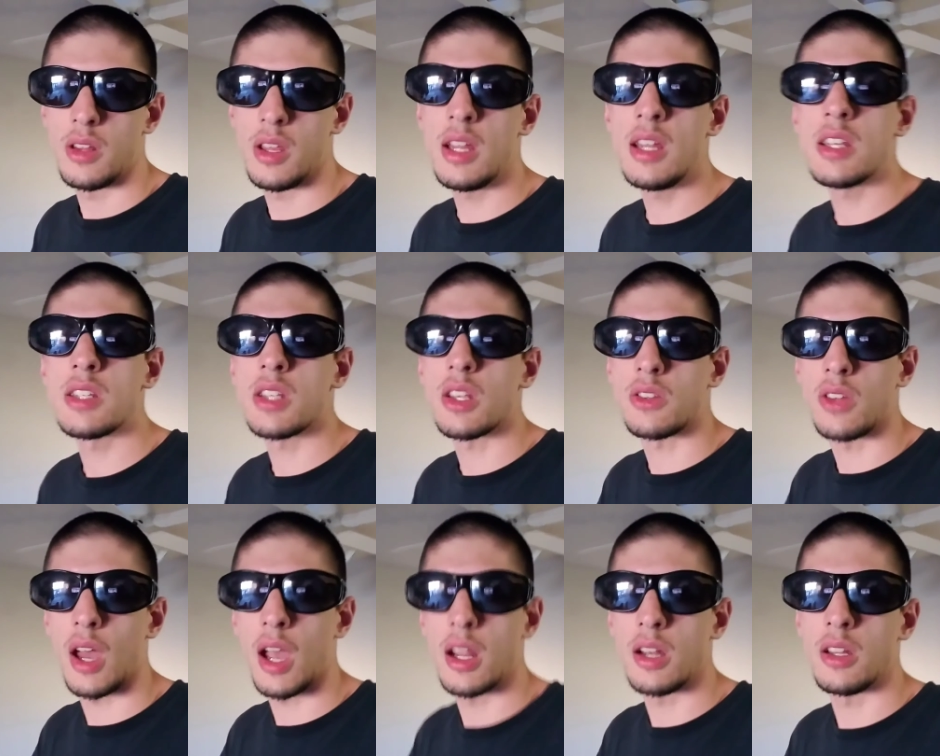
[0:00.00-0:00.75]
it is a
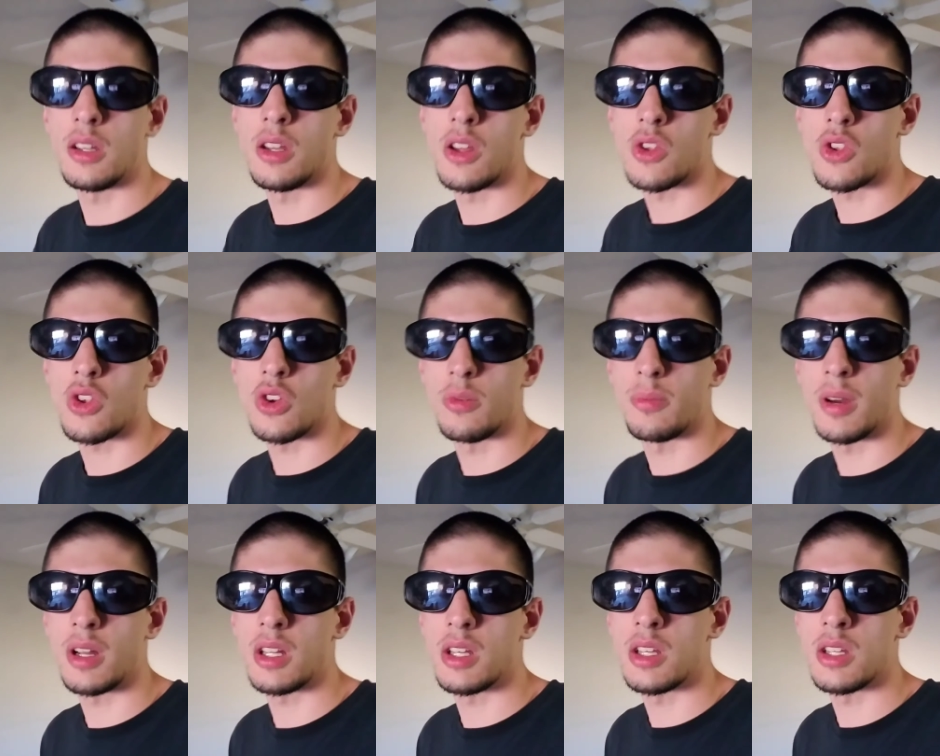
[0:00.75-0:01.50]
tight-end
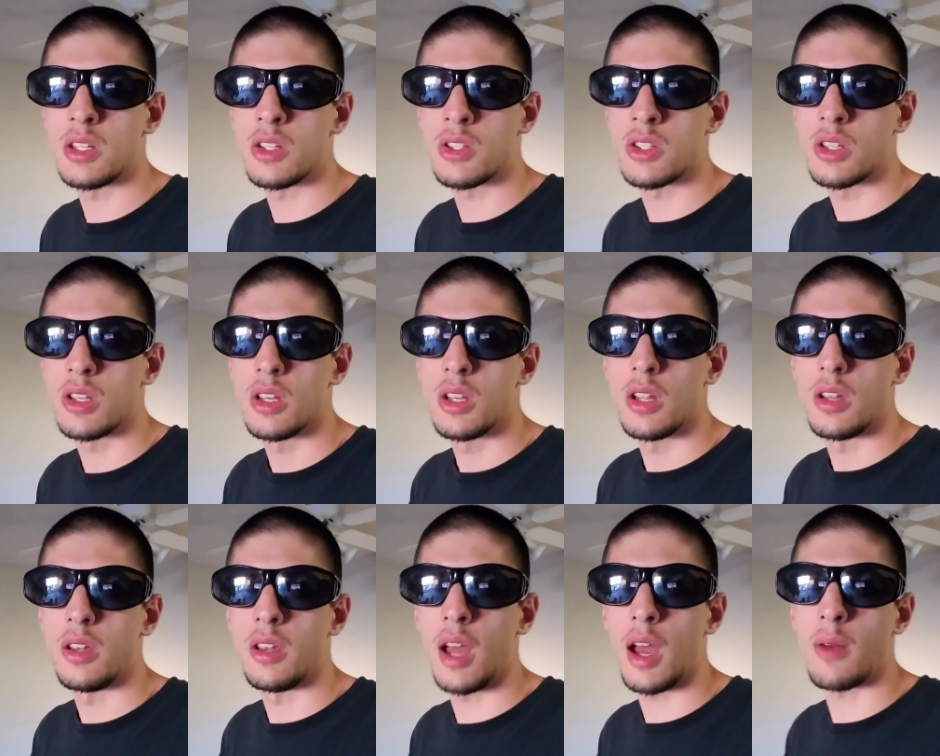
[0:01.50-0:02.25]
issue, but it is
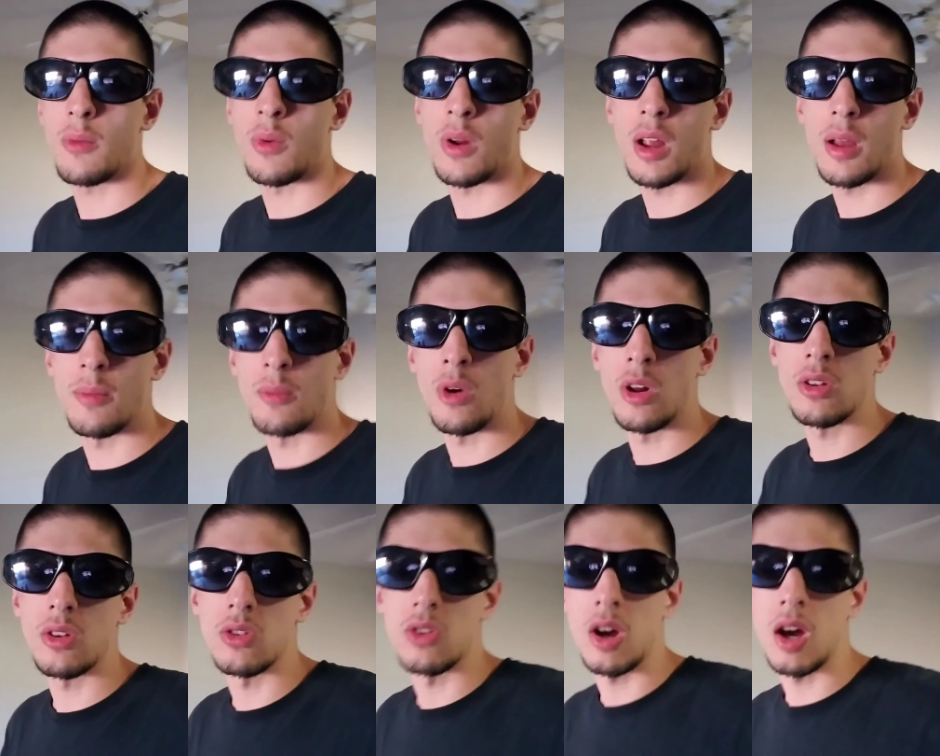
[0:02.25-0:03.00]
not what I'm
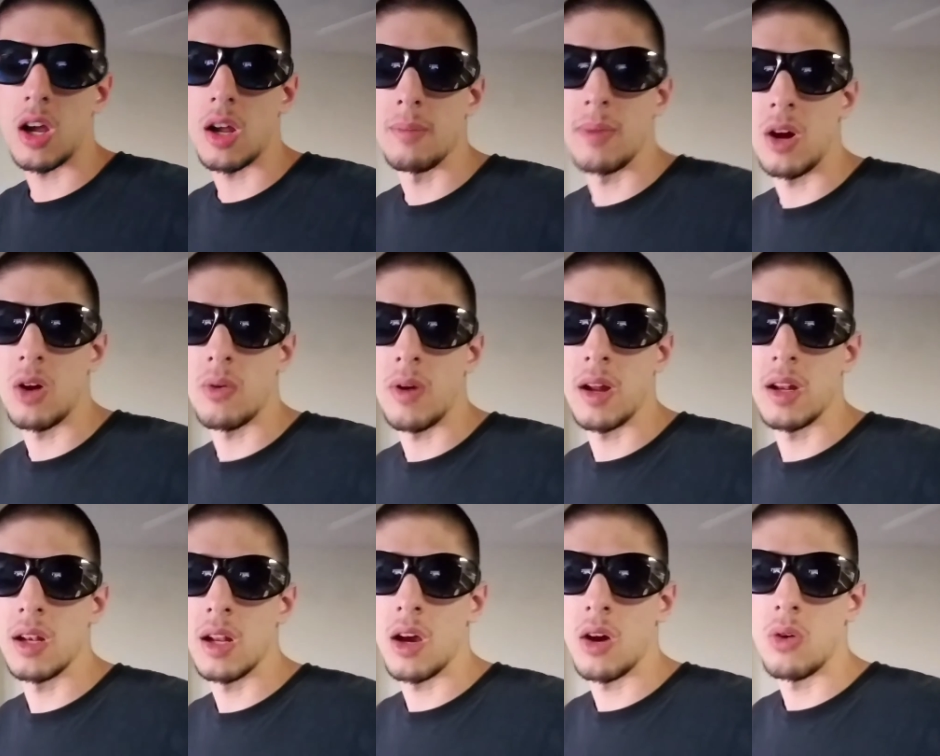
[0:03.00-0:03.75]
wanting to talk about
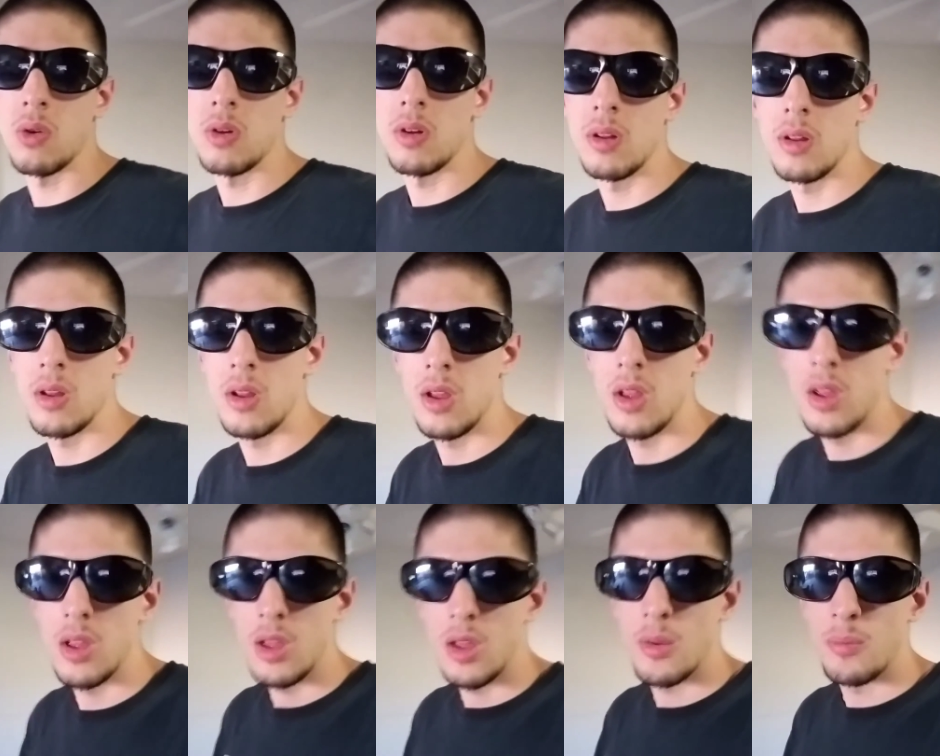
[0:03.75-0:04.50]
right now.
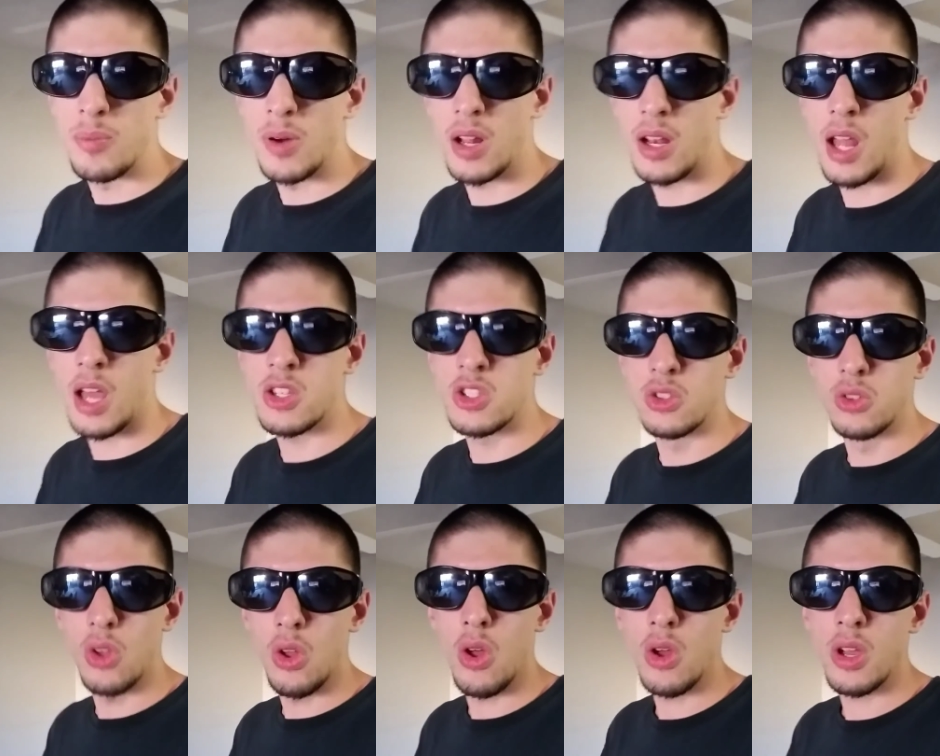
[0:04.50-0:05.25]
But
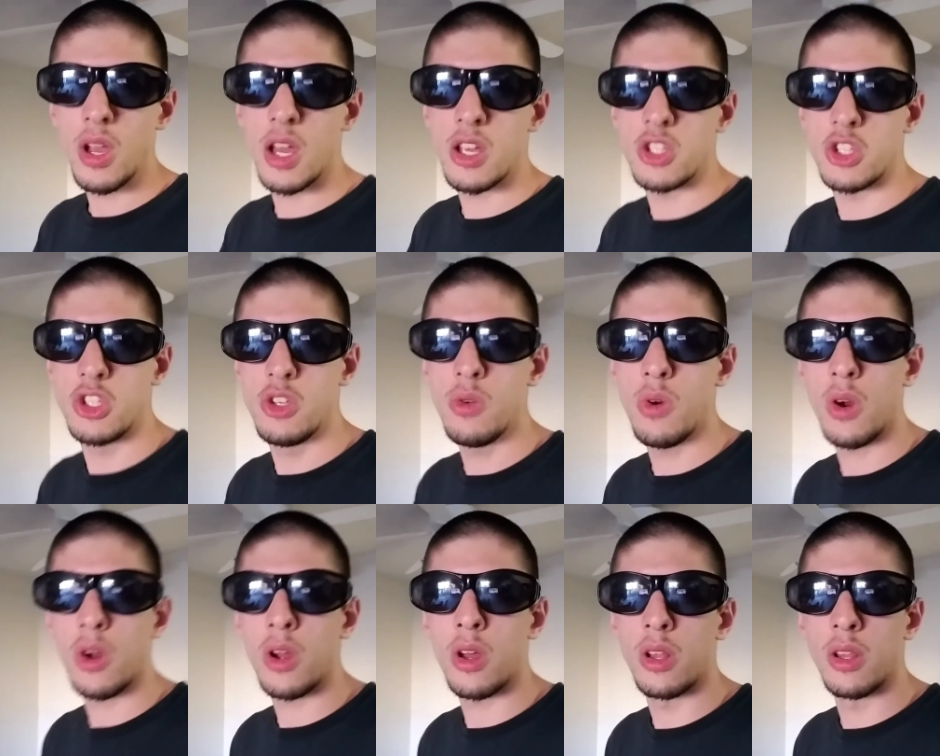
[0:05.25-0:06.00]
as long as
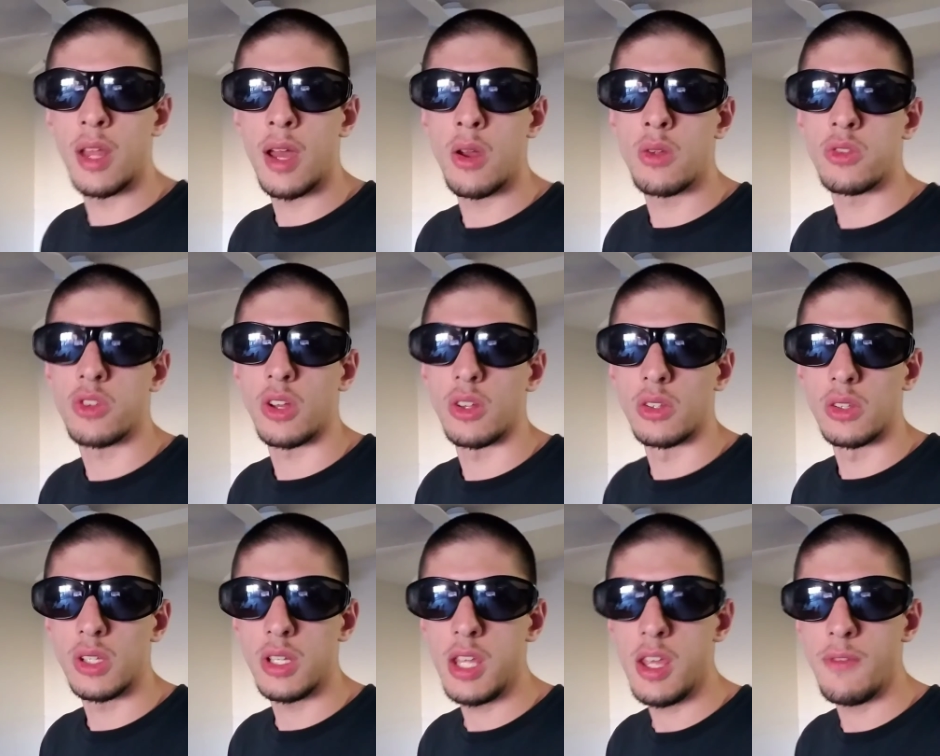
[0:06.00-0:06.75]
you are allowed to
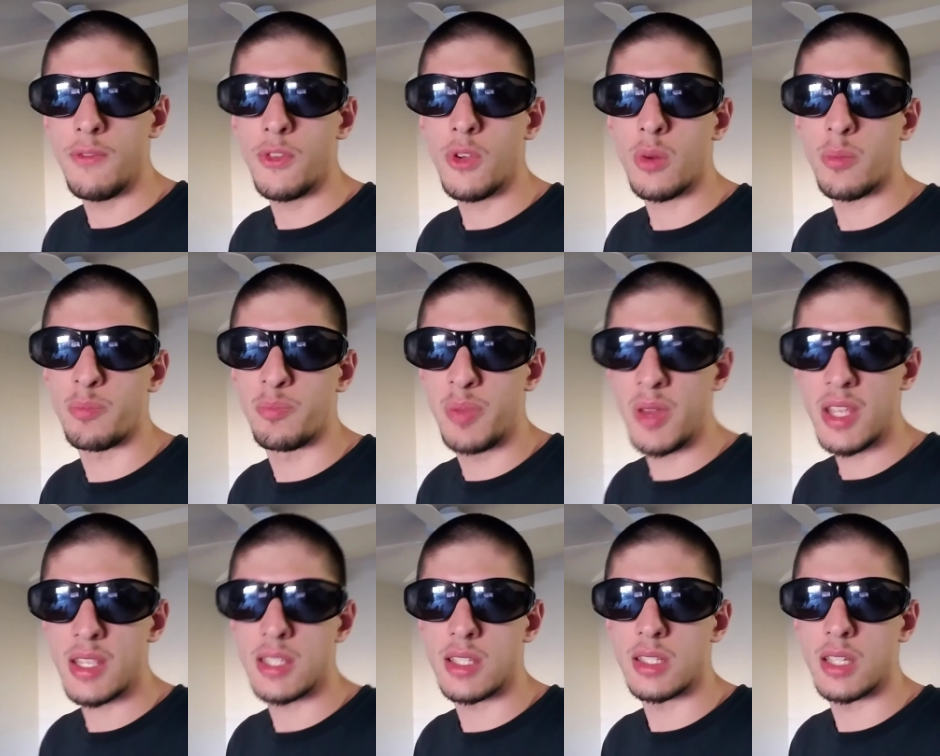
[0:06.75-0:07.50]
leave your
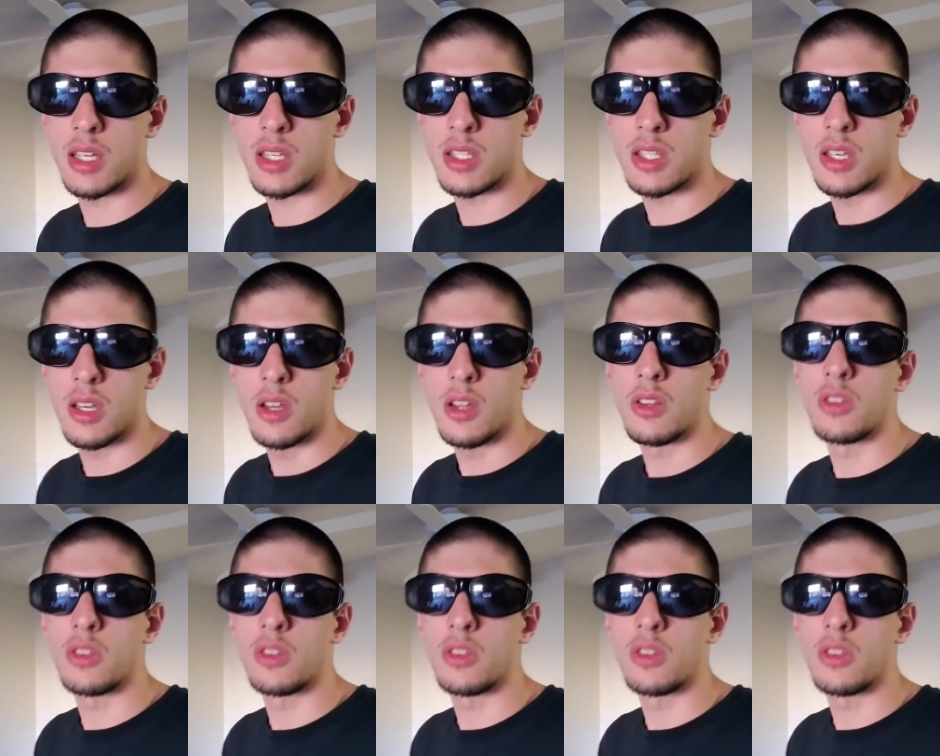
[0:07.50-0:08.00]
business,